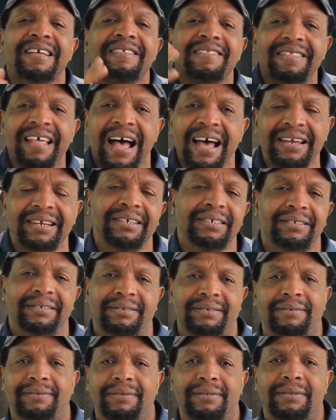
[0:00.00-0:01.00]
That
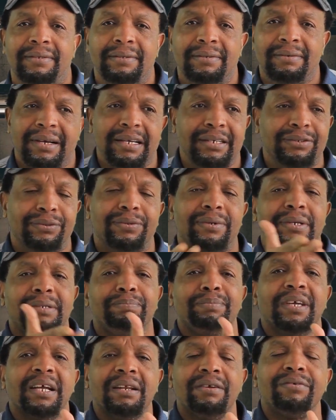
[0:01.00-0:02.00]
is a student
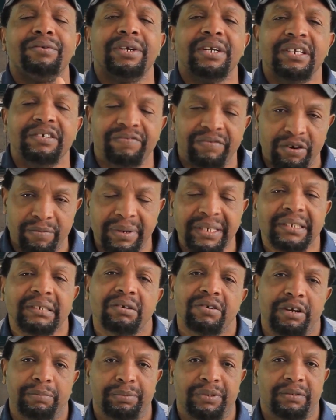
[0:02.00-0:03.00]
merely reading from a
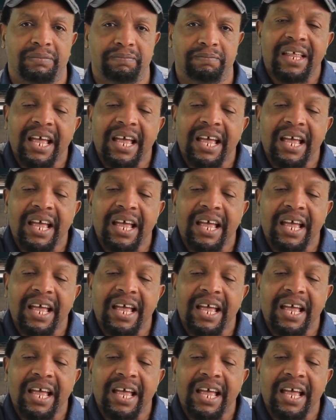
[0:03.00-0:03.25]
script.